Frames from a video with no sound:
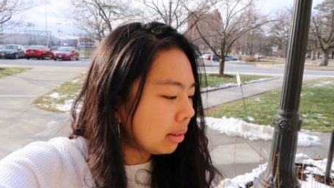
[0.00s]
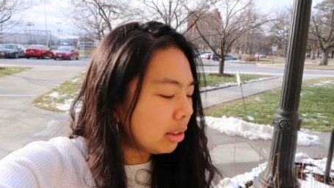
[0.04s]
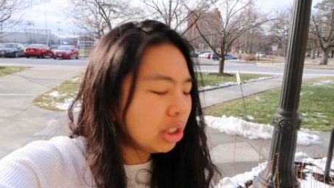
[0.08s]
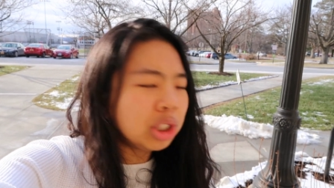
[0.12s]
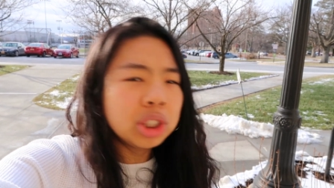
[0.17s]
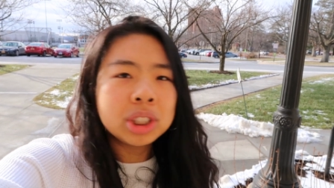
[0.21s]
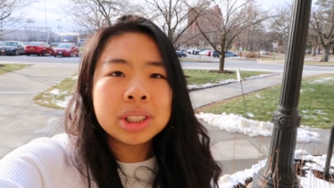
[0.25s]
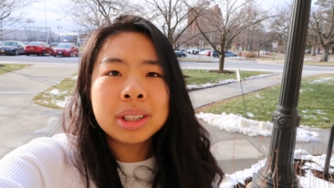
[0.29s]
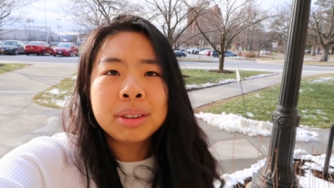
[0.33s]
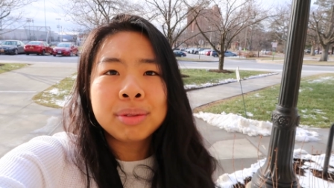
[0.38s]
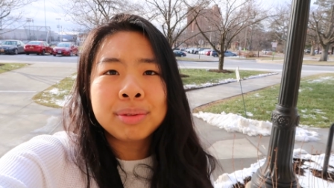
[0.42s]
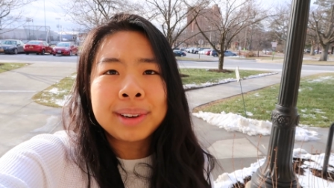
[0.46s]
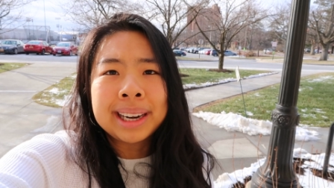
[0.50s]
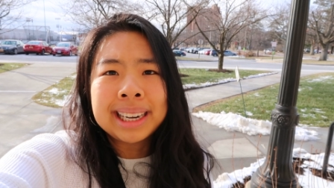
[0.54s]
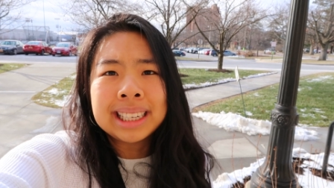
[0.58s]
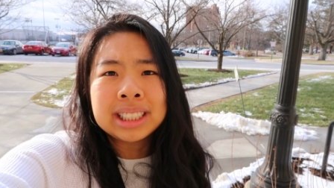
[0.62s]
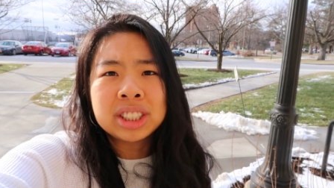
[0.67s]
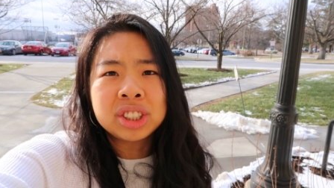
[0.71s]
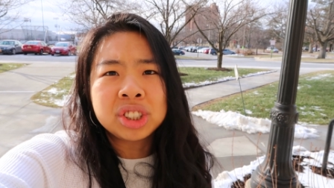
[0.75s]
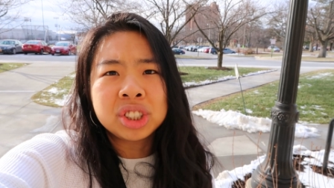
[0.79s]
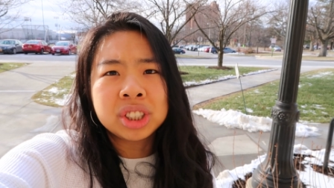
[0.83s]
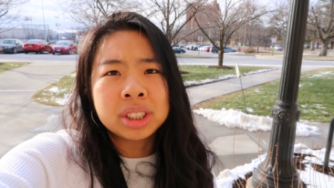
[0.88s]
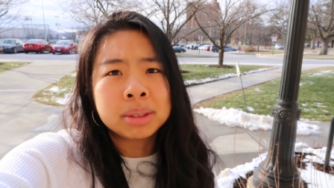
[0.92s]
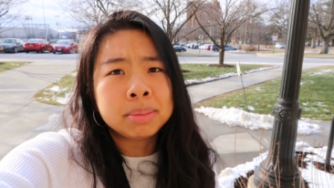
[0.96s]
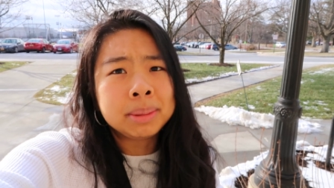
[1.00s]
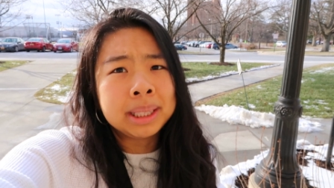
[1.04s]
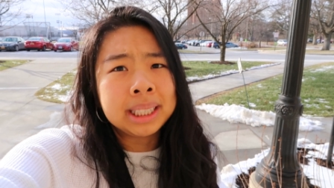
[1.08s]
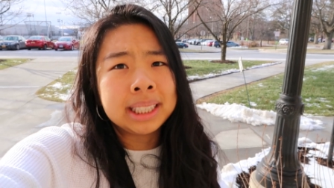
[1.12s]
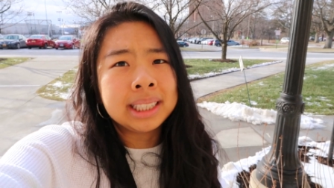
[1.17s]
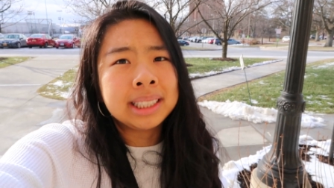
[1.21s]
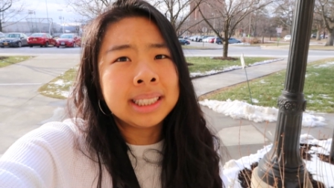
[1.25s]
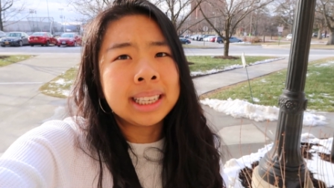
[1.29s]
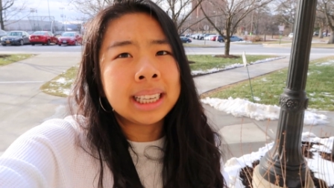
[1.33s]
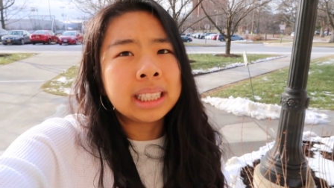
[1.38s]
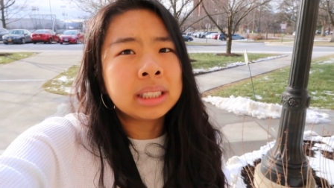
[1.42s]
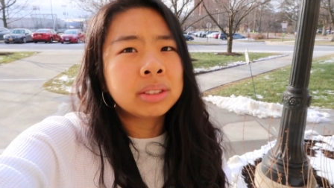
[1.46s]
usually Fridays are just
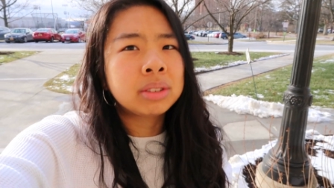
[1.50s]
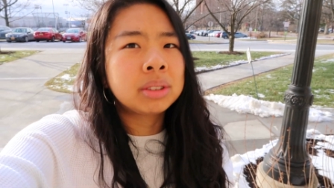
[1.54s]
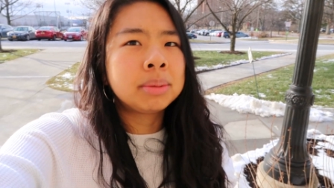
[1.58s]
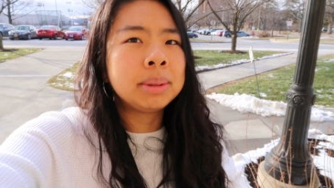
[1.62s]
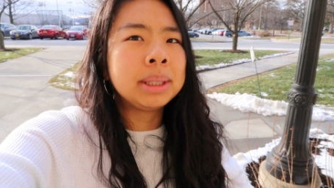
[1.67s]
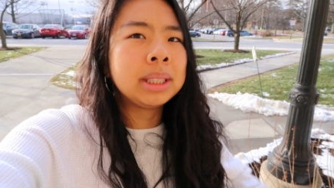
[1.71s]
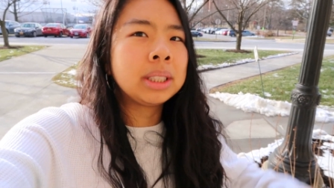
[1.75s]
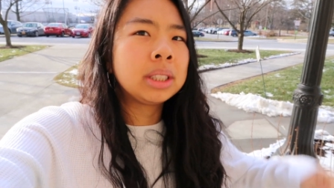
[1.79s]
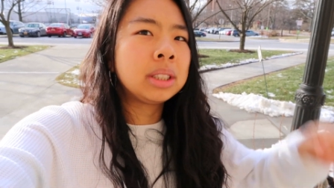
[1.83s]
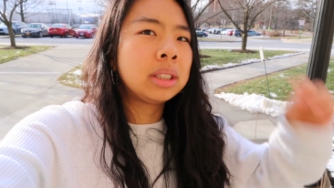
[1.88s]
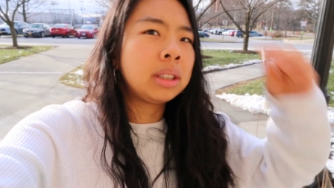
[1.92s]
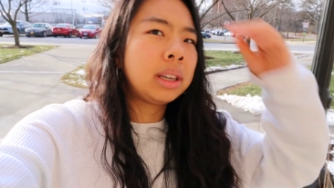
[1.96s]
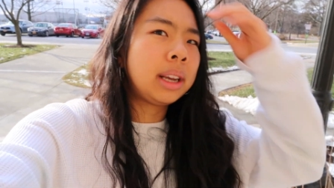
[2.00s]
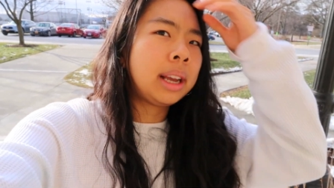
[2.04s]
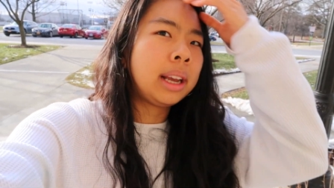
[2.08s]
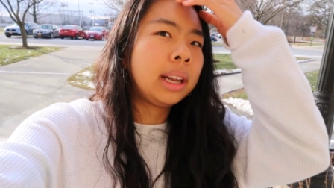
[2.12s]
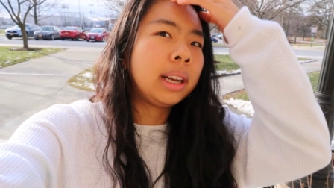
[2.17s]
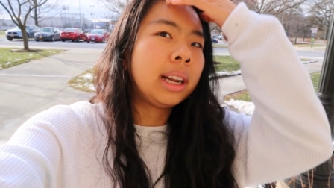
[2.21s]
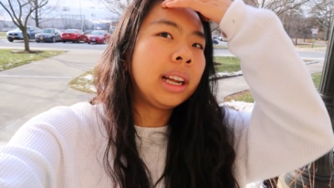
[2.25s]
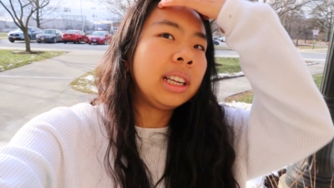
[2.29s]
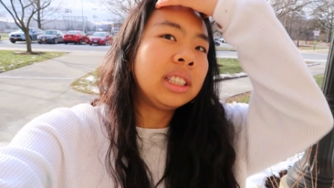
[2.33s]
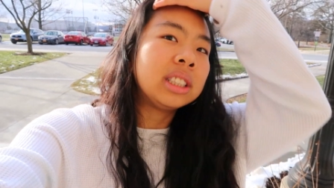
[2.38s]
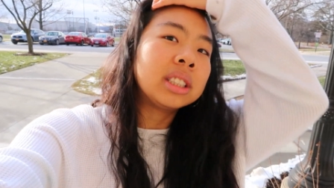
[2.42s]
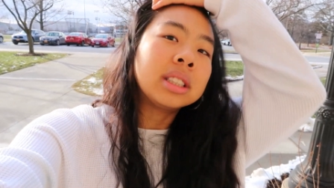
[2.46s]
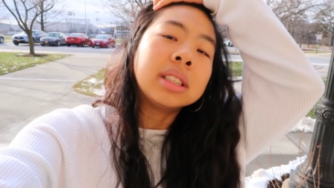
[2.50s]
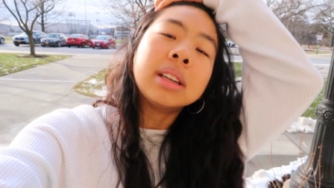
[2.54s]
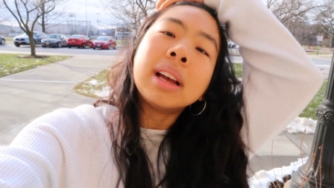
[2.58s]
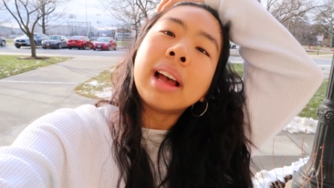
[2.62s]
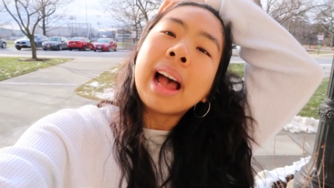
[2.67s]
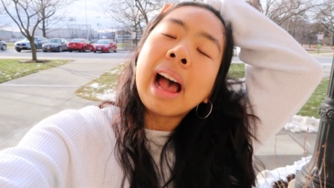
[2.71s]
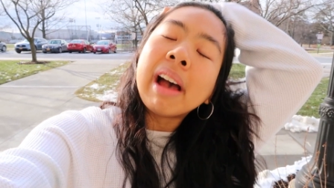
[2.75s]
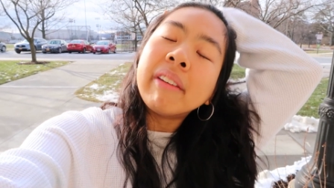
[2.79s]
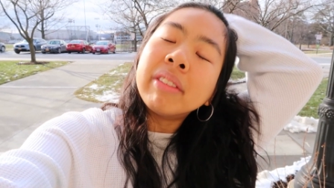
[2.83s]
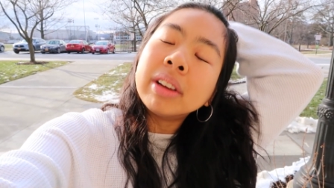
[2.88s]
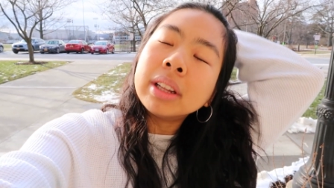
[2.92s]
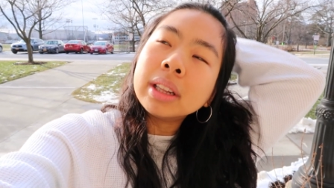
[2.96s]
meeting days for me, and I just
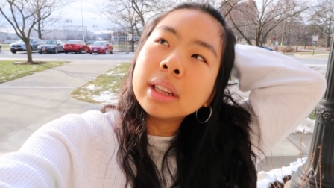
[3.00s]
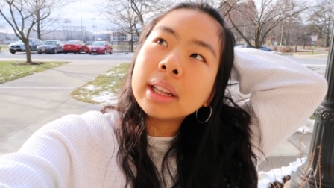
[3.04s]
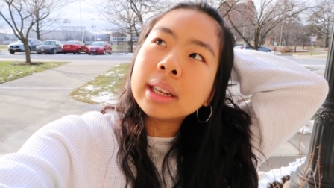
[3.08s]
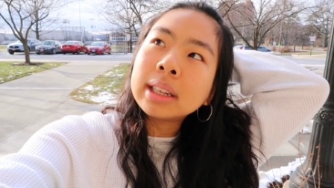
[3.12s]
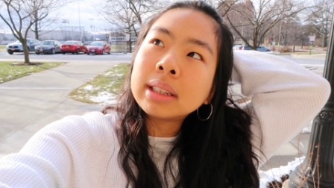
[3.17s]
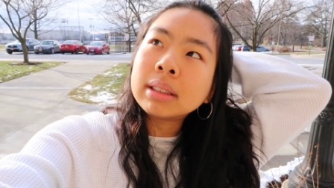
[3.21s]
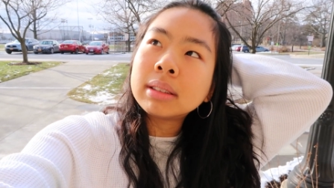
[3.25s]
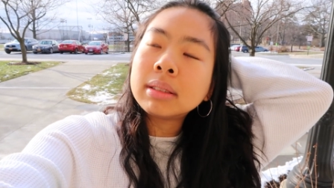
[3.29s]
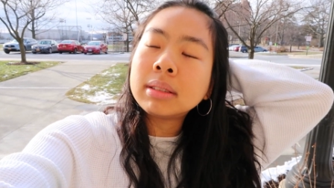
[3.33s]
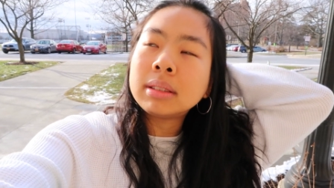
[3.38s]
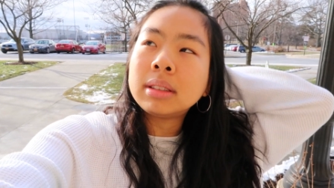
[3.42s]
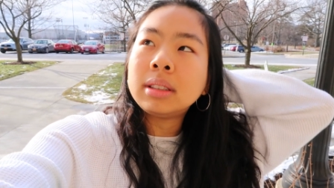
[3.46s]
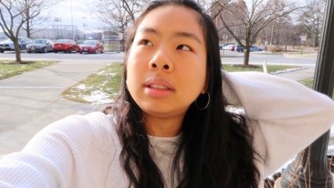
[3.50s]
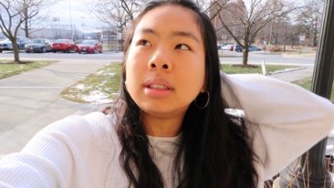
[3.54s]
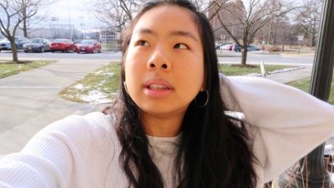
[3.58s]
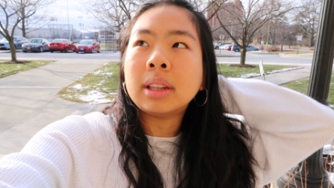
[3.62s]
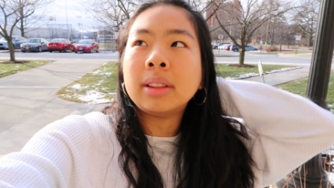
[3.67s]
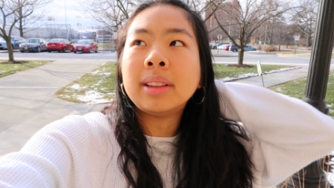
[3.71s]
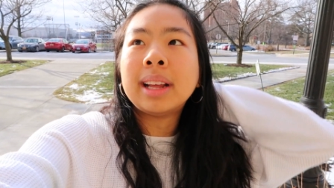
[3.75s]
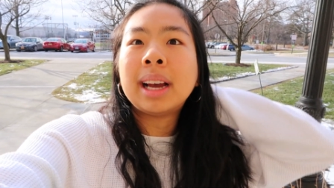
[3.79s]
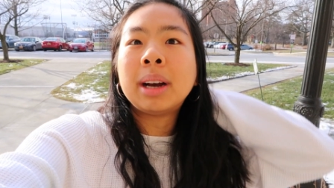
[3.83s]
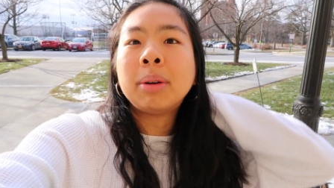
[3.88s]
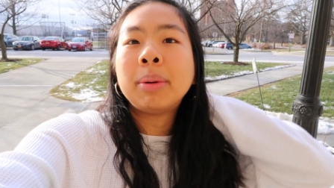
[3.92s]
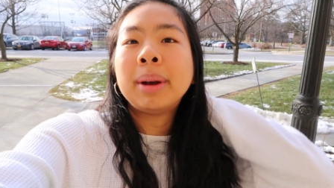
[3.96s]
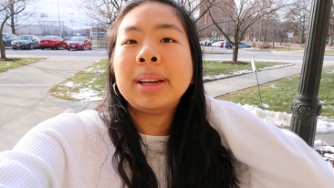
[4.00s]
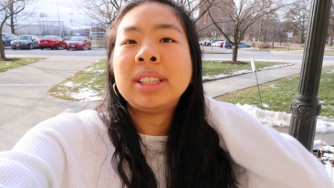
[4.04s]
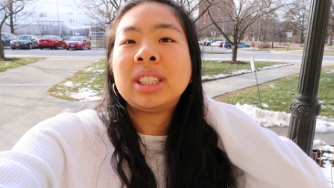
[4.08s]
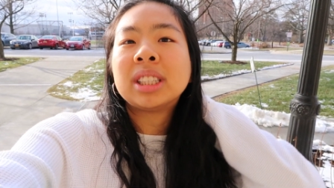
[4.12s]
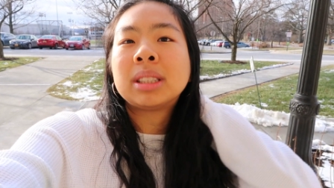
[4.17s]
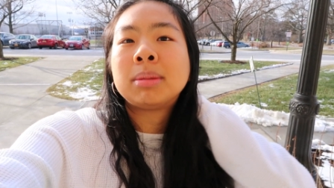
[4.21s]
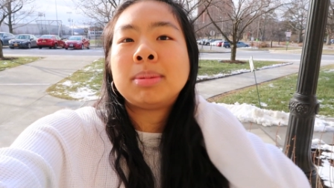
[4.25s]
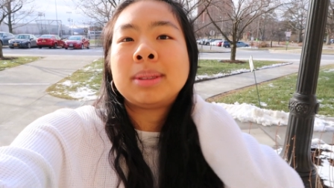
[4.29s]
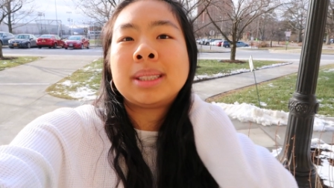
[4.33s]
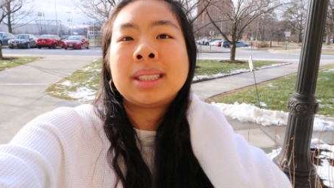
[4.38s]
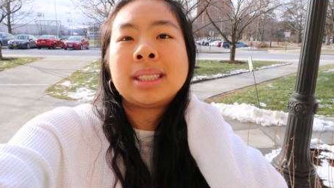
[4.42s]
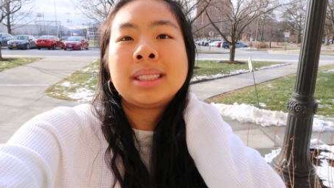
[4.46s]
have it like done that way
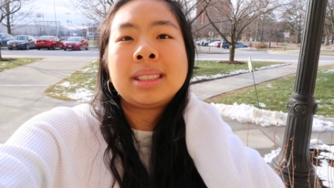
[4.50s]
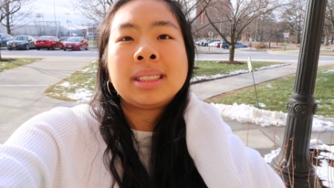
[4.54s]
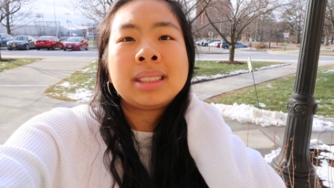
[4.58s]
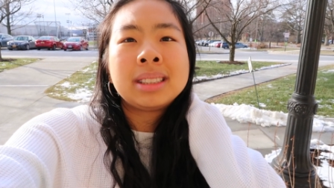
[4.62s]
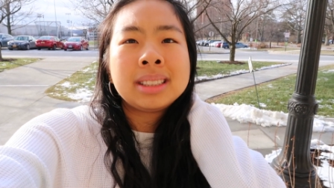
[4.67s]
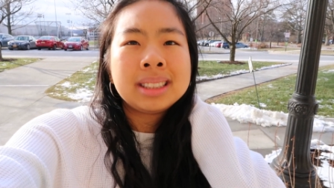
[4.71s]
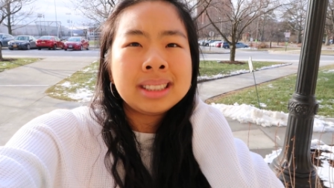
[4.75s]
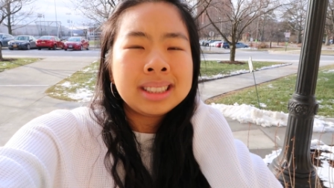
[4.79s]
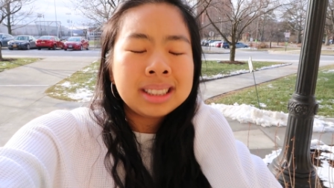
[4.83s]
just because,